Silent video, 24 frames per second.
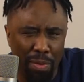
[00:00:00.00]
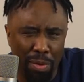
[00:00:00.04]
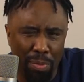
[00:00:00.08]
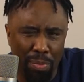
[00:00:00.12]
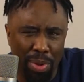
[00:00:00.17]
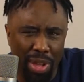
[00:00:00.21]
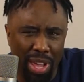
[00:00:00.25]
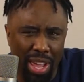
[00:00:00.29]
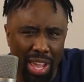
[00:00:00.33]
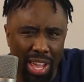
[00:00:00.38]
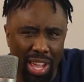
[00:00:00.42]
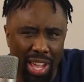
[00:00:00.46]

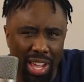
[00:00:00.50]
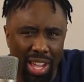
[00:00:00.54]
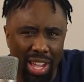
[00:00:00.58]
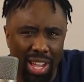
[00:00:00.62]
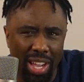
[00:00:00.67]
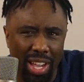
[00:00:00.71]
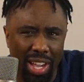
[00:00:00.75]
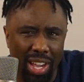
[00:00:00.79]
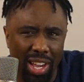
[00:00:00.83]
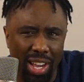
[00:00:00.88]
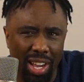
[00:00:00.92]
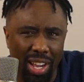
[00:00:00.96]
Bay,
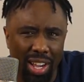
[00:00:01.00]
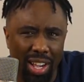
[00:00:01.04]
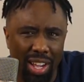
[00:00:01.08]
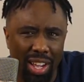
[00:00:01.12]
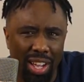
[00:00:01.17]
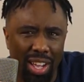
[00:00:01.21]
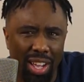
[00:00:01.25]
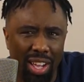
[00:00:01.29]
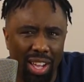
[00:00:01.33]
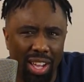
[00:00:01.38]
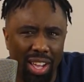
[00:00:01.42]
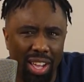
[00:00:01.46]

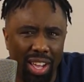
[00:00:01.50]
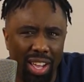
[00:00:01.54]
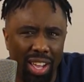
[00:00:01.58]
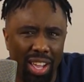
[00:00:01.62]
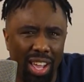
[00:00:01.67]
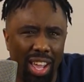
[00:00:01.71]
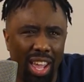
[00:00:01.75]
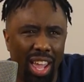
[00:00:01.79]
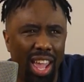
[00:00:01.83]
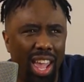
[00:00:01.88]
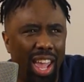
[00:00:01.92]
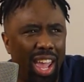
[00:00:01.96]

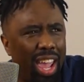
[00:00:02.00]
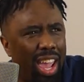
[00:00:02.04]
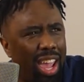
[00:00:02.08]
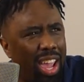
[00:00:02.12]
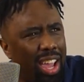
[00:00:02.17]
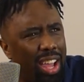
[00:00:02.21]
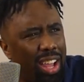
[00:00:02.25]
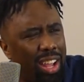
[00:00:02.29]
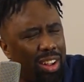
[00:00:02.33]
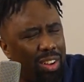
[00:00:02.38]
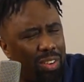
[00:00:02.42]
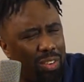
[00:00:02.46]

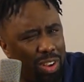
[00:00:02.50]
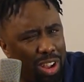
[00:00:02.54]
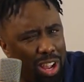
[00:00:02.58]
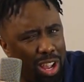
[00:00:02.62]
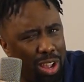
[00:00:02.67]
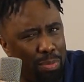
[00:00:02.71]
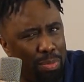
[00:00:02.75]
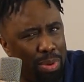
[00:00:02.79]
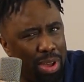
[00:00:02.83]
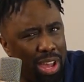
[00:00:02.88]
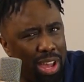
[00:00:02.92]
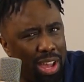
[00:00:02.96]
and
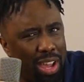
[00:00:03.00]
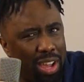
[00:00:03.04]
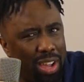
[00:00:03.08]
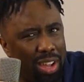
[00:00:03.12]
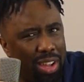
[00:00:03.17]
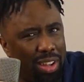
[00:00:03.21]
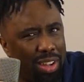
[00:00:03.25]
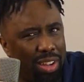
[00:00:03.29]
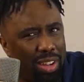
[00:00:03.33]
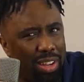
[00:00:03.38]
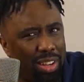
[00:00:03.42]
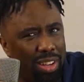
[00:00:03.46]
Green Bay.
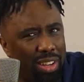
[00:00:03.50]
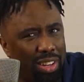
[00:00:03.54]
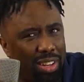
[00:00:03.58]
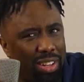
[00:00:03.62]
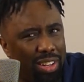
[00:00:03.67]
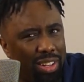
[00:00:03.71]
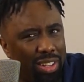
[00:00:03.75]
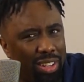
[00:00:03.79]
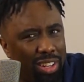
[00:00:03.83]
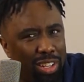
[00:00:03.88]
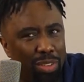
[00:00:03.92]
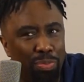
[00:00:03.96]

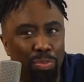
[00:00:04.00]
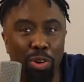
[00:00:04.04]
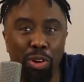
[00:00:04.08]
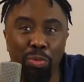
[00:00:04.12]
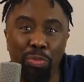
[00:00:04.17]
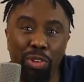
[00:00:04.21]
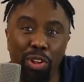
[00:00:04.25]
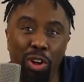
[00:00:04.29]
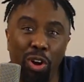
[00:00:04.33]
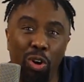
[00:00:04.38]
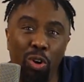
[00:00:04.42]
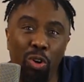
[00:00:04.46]
They're supposed
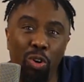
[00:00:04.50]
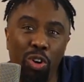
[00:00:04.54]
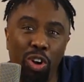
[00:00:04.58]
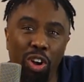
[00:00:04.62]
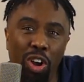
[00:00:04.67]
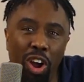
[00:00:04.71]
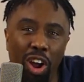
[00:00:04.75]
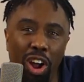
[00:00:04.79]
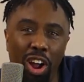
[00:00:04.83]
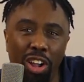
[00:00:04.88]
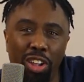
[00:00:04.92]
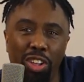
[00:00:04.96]
to be the old
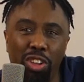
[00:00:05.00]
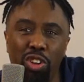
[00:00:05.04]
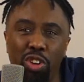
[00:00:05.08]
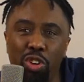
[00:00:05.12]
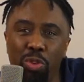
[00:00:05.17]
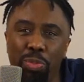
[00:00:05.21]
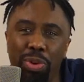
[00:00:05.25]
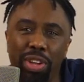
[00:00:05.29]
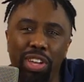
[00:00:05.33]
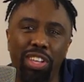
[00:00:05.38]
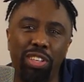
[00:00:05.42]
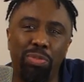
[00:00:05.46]
guard.
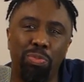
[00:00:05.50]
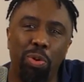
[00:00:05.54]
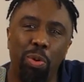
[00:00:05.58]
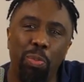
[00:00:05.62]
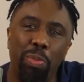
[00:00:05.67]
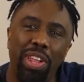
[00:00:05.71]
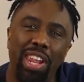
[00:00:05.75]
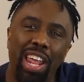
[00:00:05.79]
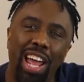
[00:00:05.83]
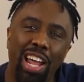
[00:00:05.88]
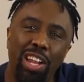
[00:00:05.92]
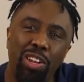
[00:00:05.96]
QB supposed to
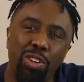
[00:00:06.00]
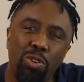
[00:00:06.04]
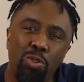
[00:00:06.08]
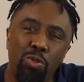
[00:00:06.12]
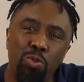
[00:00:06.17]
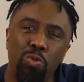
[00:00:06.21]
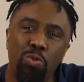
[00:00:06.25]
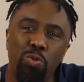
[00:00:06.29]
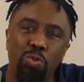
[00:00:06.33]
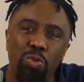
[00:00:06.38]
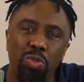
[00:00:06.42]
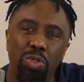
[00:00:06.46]
be that
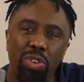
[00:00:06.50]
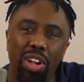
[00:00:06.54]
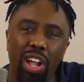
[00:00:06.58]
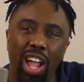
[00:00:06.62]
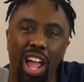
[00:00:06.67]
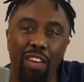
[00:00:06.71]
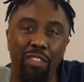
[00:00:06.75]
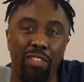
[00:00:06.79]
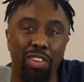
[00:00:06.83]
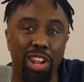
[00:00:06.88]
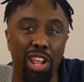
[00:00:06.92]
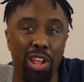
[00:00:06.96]
dude
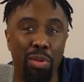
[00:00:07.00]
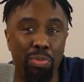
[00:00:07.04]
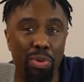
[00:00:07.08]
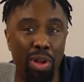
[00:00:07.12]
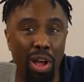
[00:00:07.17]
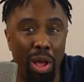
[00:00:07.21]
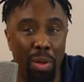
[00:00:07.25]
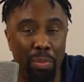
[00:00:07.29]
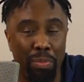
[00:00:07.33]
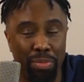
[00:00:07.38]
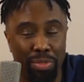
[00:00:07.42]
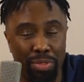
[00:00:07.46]
having their
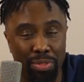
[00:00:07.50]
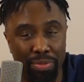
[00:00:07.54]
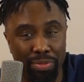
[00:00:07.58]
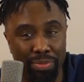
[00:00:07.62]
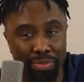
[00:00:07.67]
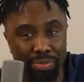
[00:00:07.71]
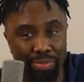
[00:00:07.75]
problems.